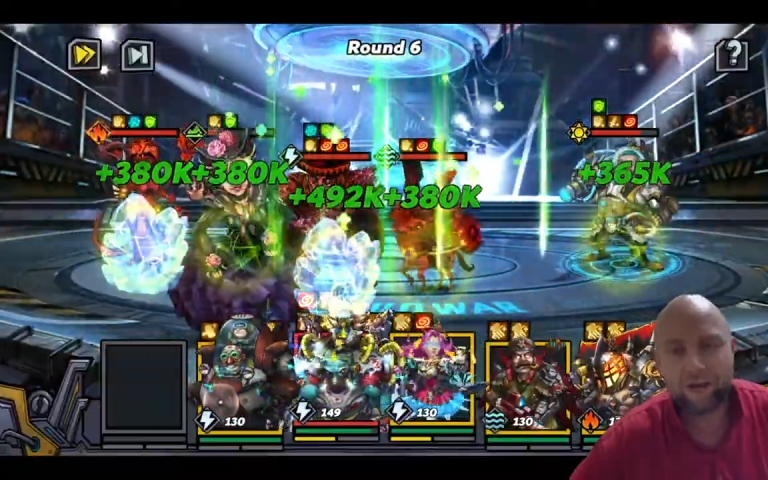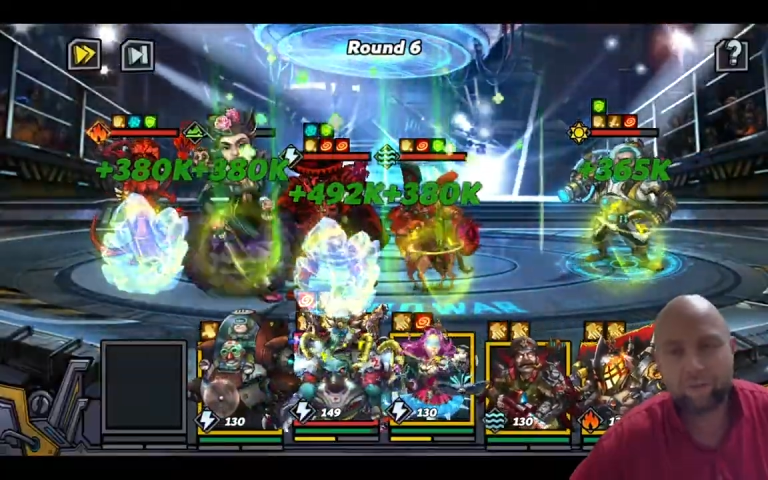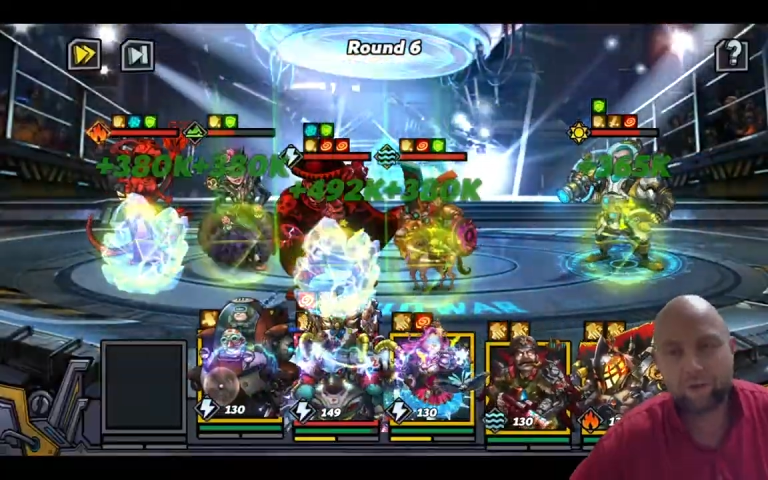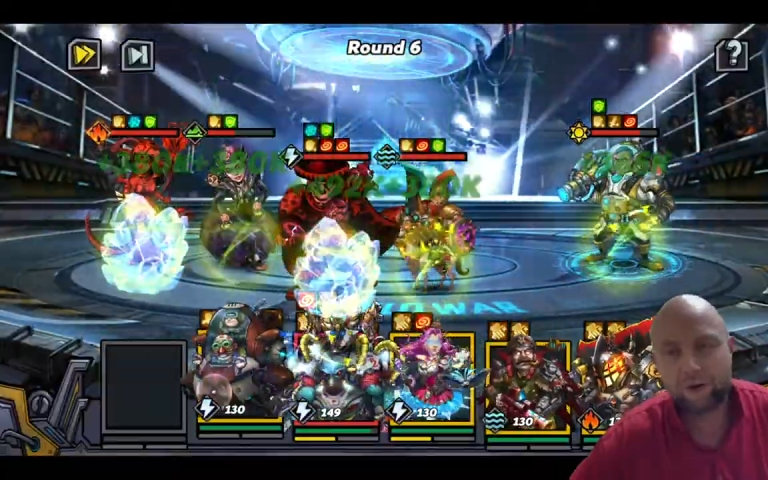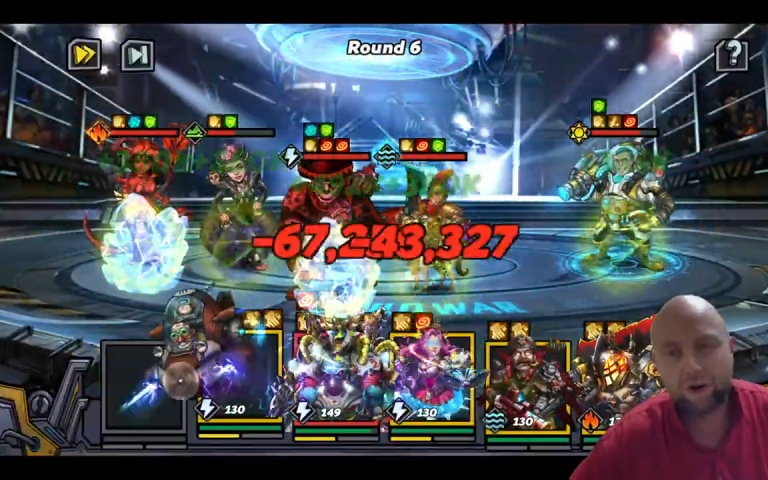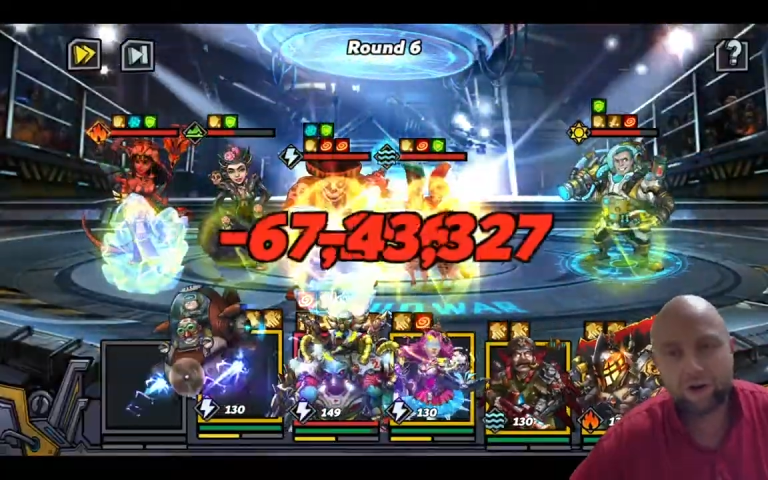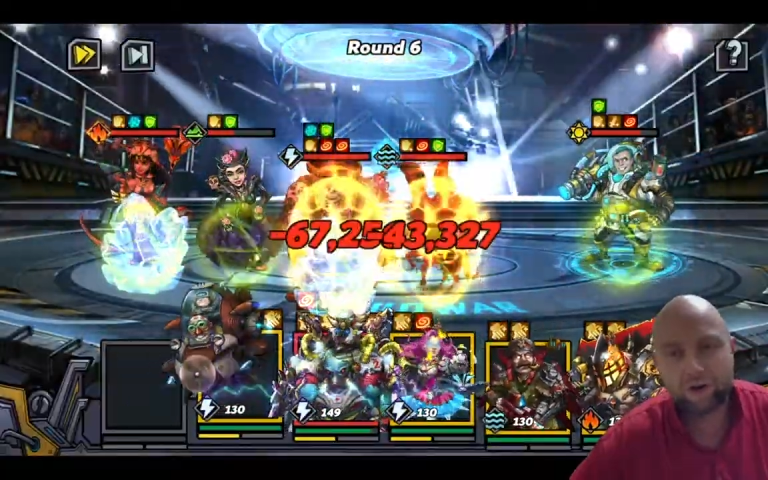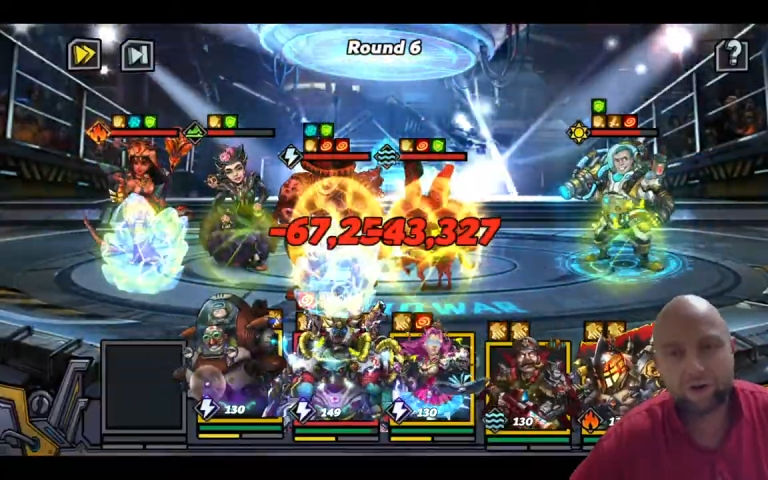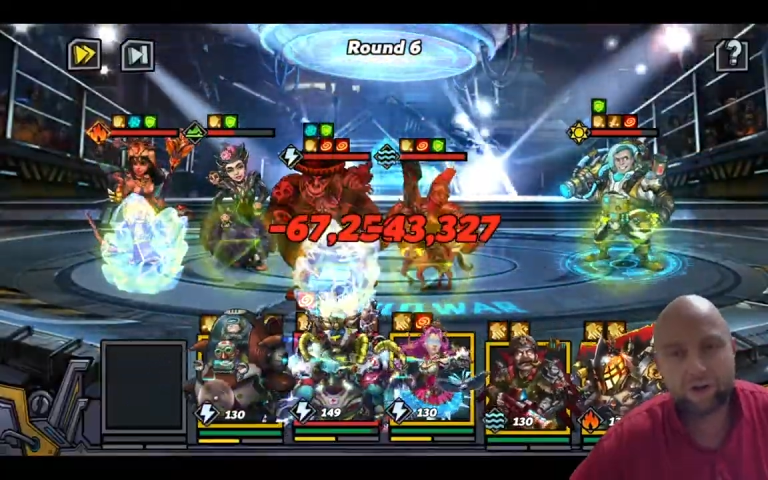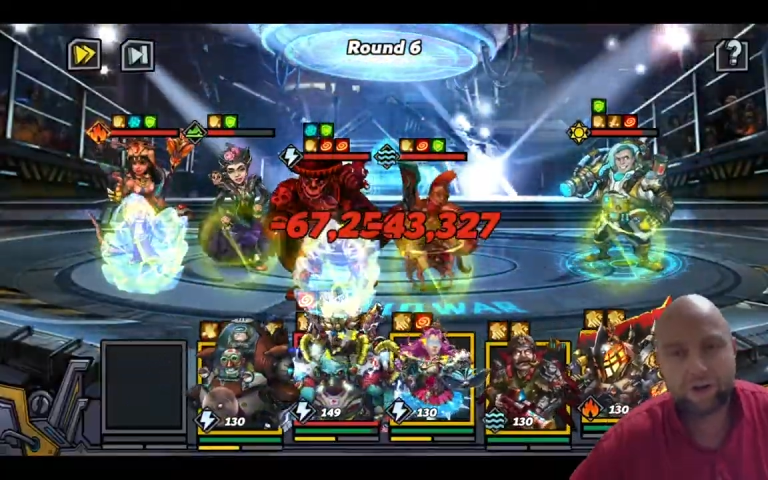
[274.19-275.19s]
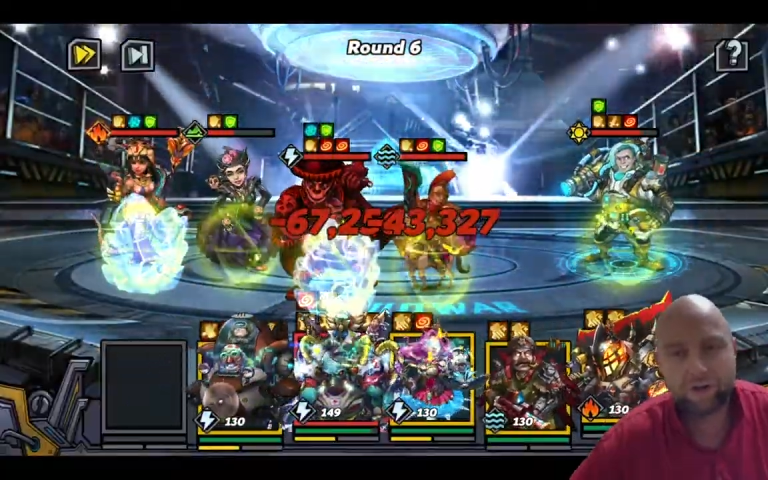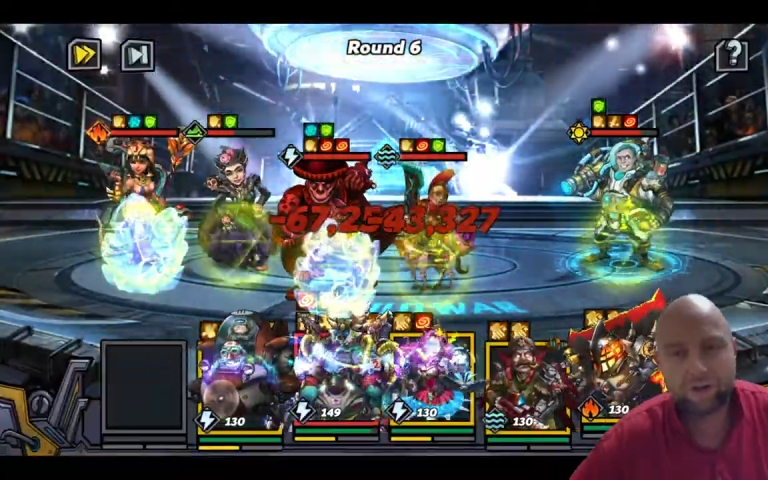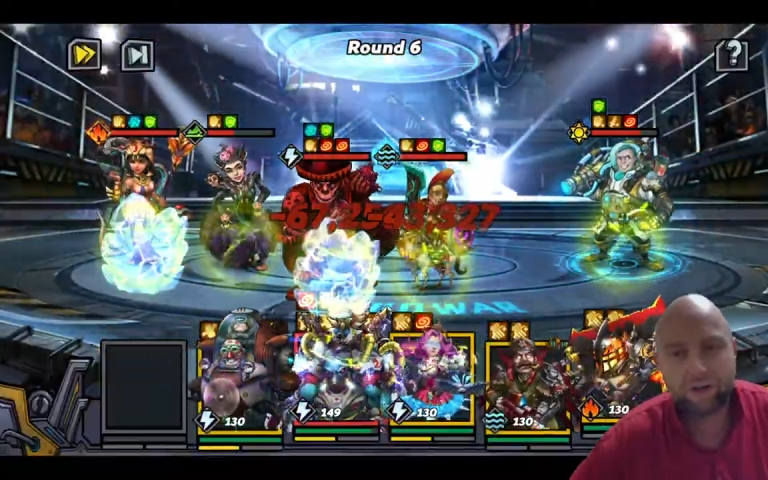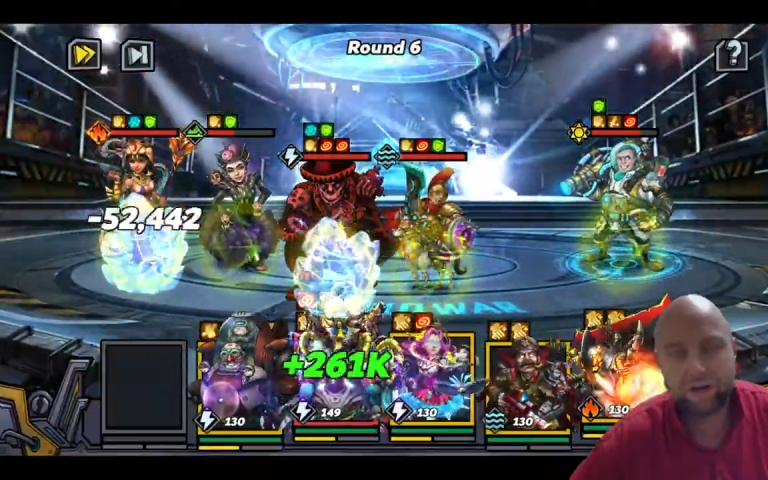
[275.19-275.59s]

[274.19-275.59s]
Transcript: I'm like, alright, I'll connect to it,